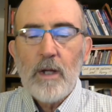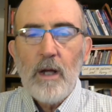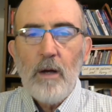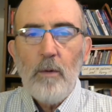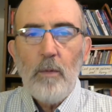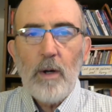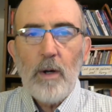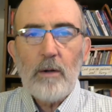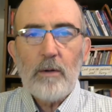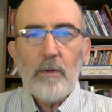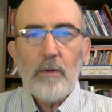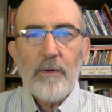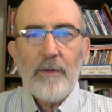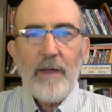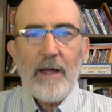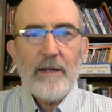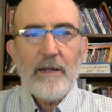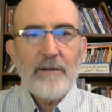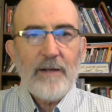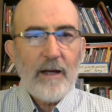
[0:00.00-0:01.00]
Well,
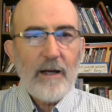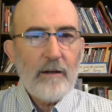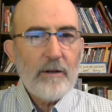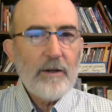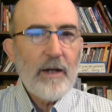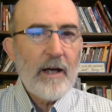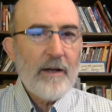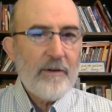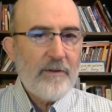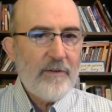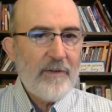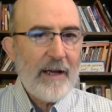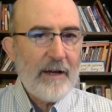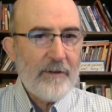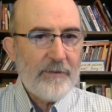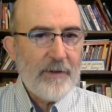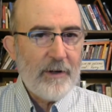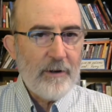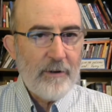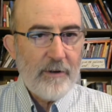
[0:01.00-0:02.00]
they tell us
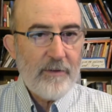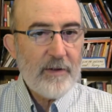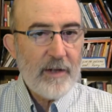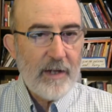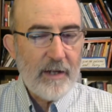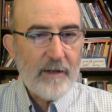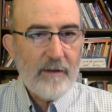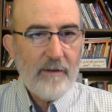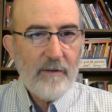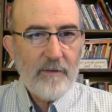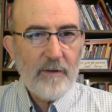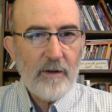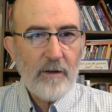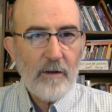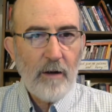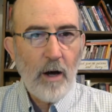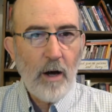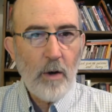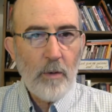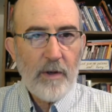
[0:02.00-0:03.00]
out there as kids to
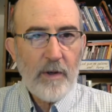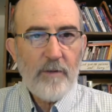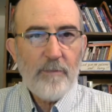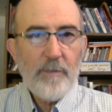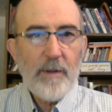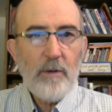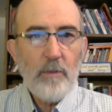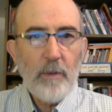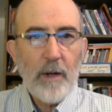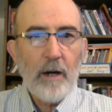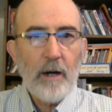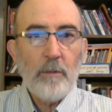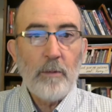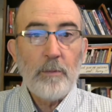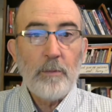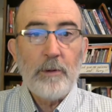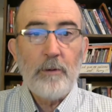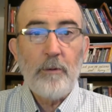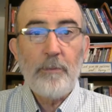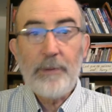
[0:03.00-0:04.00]
always be aware when
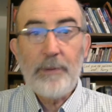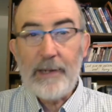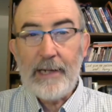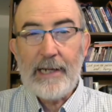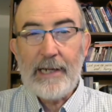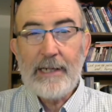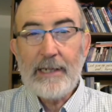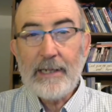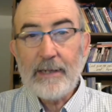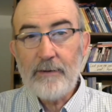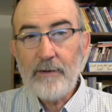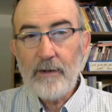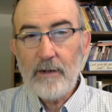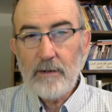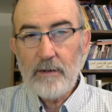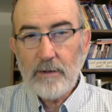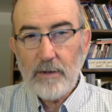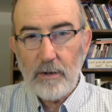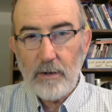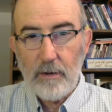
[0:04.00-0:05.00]
we were playing in the
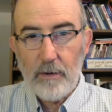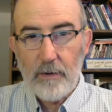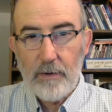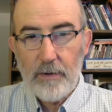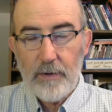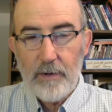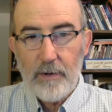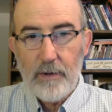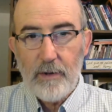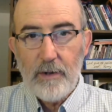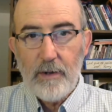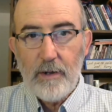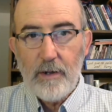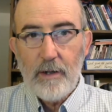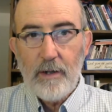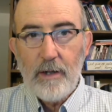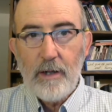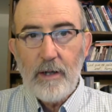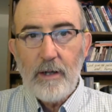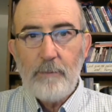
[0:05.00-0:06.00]
dirt,
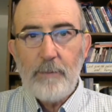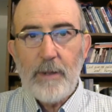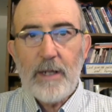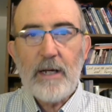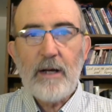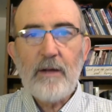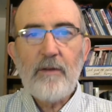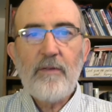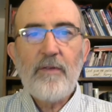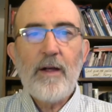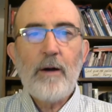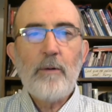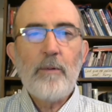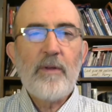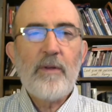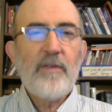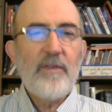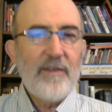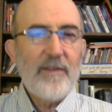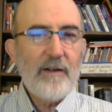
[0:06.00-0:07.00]
because there
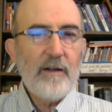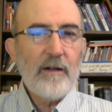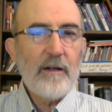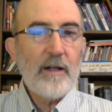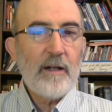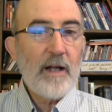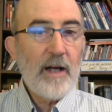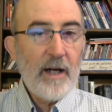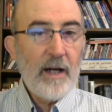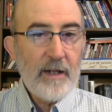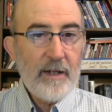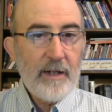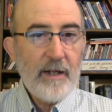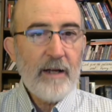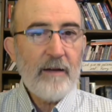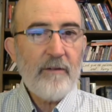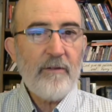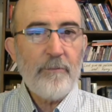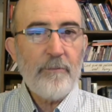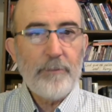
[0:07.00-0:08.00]
was still
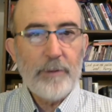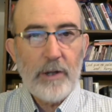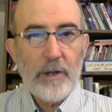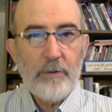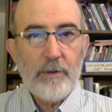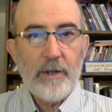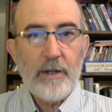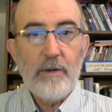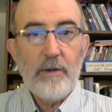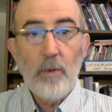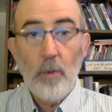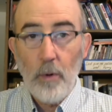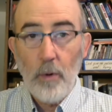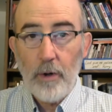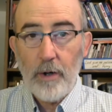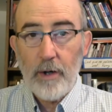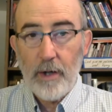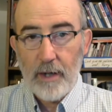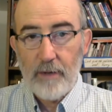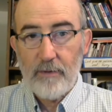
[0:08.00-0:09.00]
unexploded
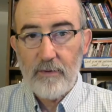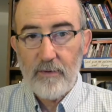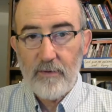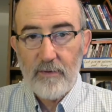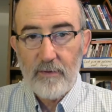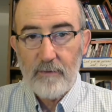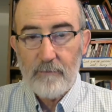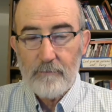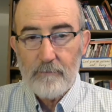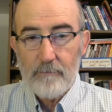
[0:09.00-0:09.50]
ordnance.